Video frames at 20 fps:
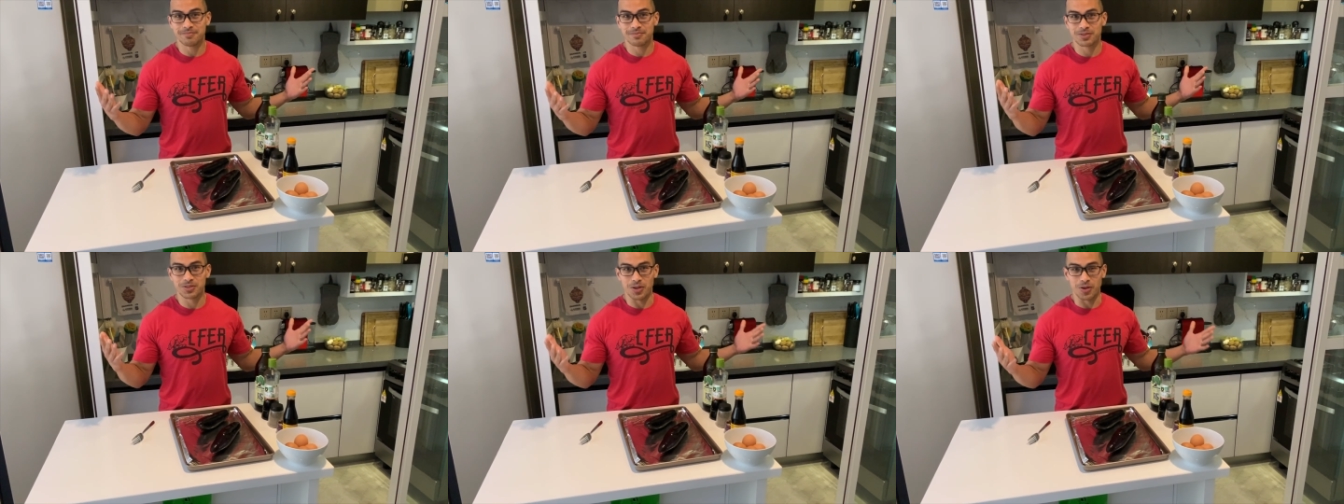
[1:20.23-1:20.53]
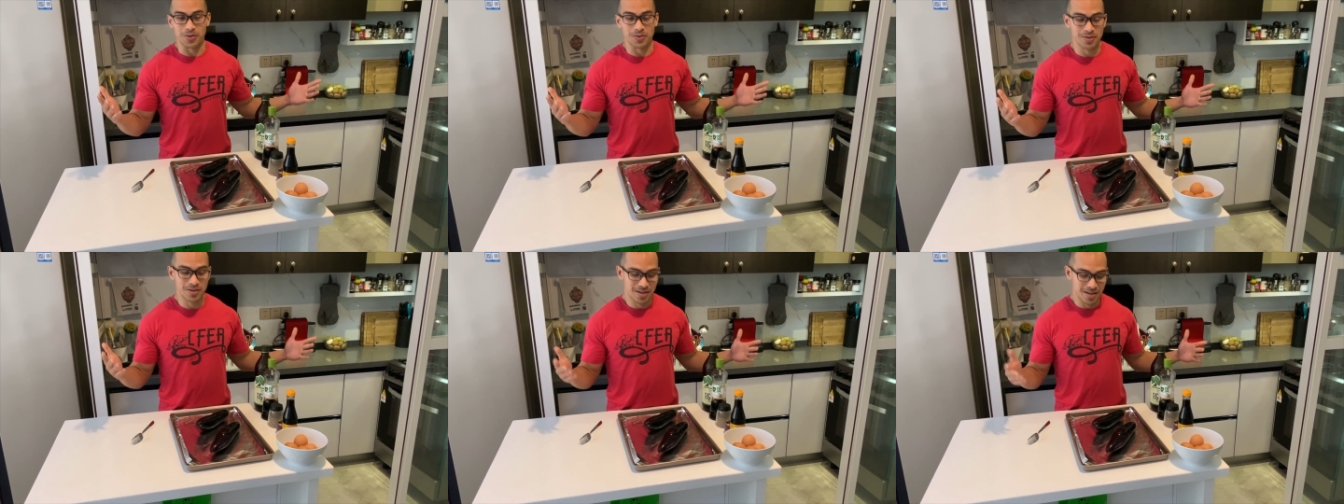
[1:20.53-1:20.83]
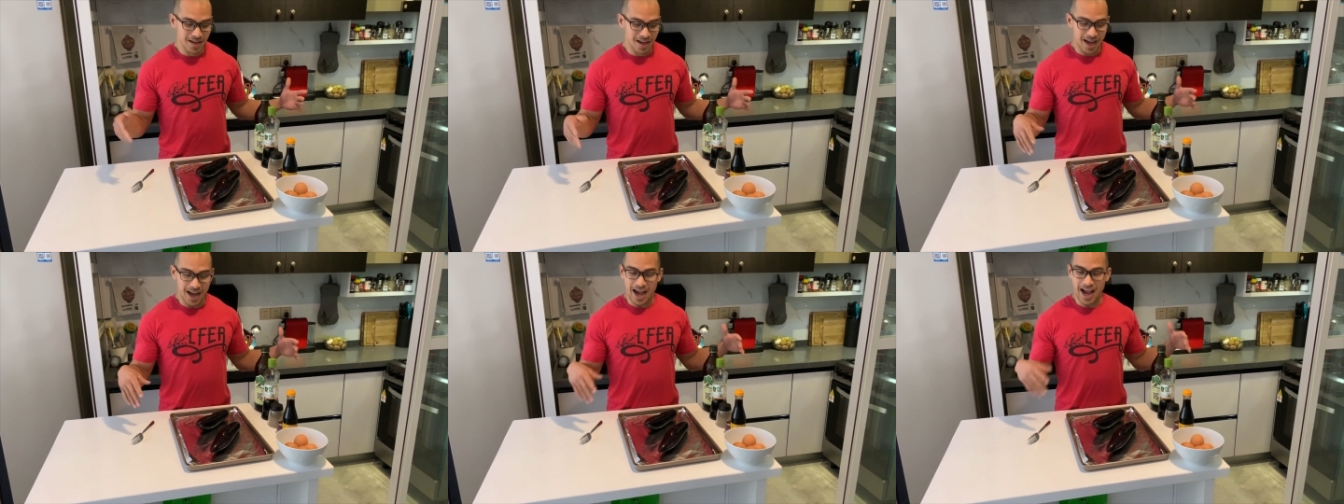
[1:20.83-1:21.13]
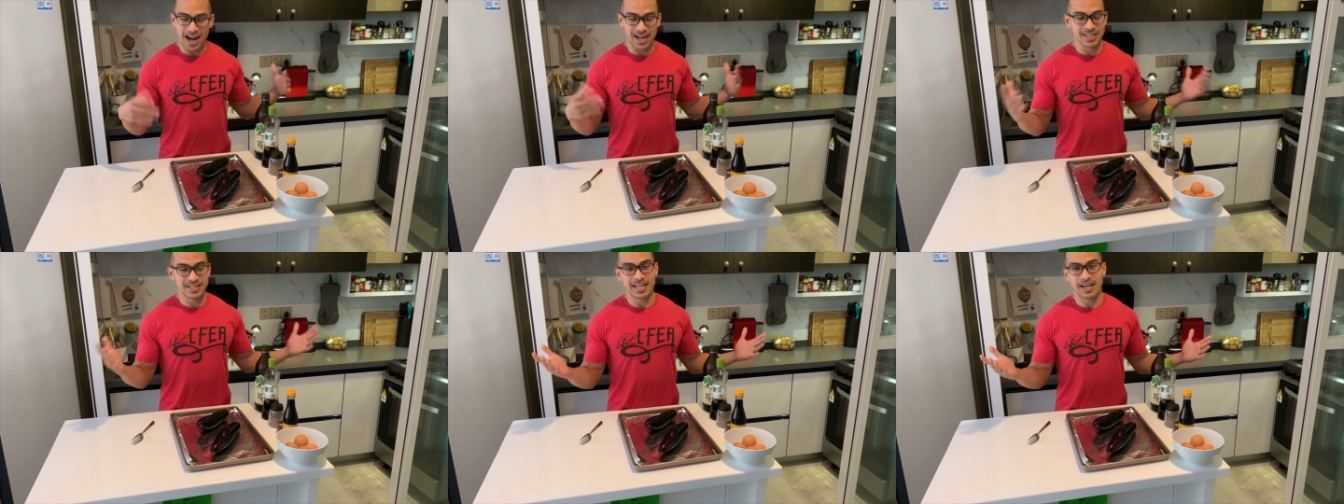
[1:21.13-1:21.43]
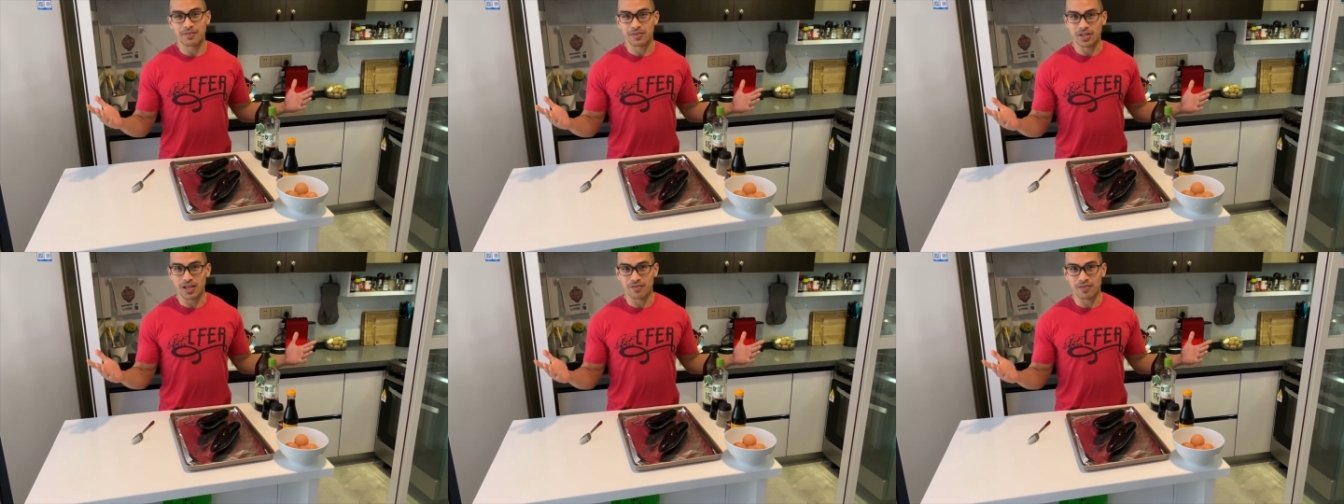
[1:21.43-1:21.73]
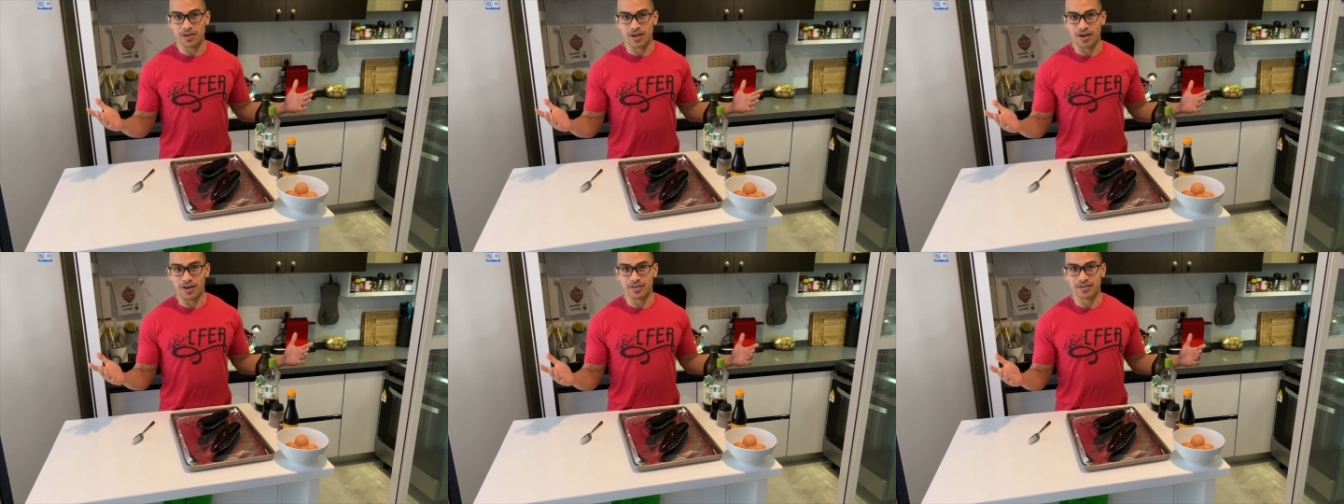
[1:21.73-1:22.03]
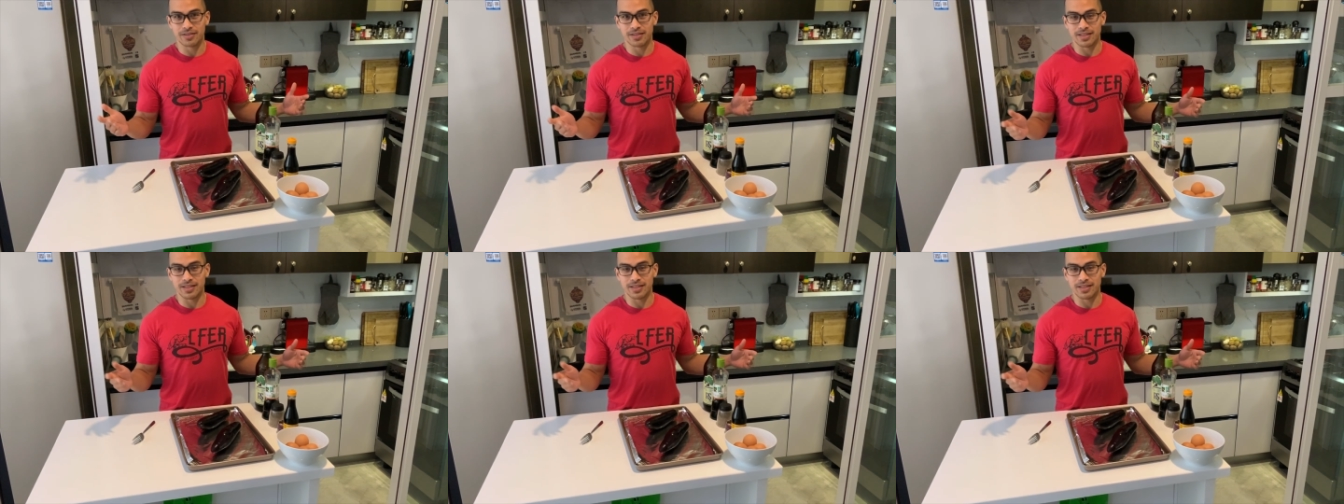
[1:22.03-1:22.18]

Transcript: So I just have the oven on.